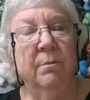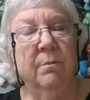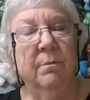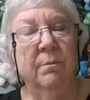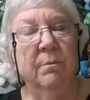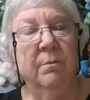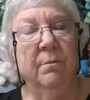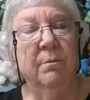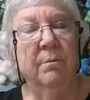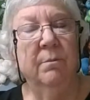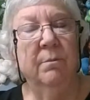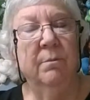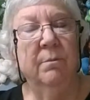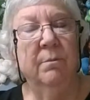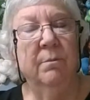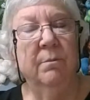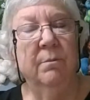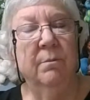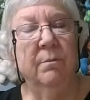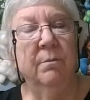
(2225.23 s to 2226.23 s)
I didn't make
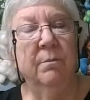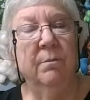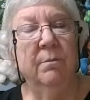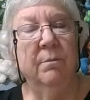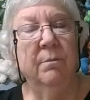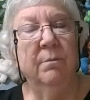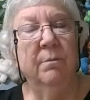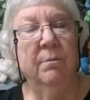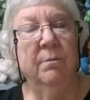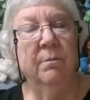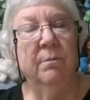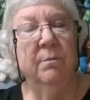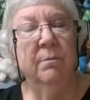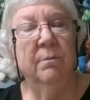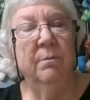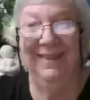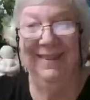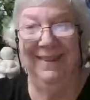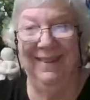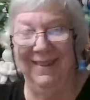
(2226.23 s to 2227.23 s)
it.
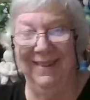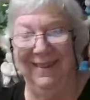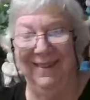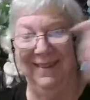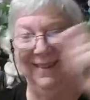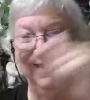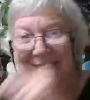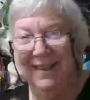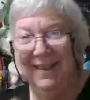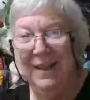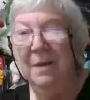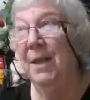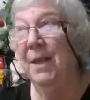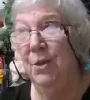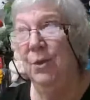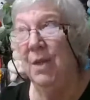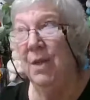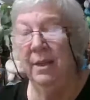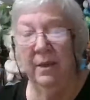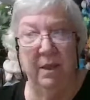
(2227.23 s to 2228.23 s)
But I do like
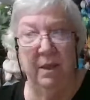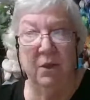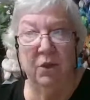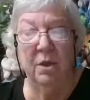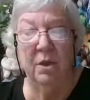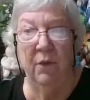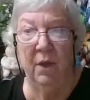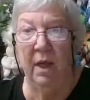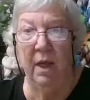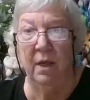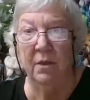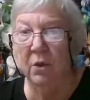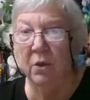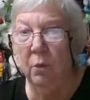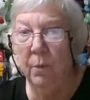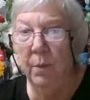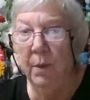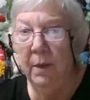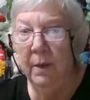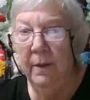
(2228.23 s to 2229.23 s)
the addition of the
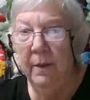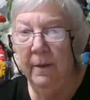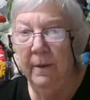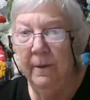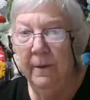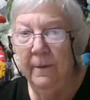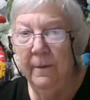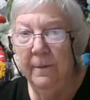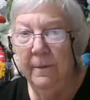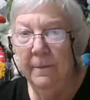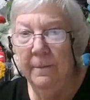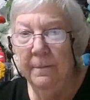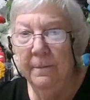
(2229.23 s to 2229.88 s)
hand soap.